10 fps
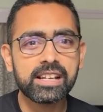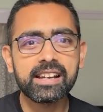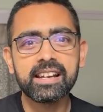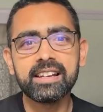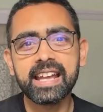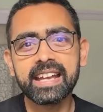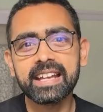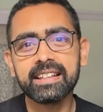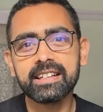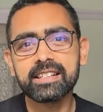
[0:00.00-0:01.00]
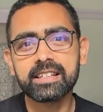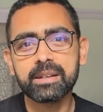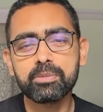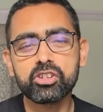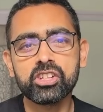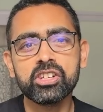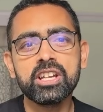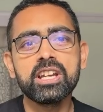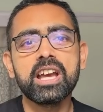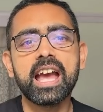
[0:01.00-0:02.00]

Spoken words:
I'll link in the description,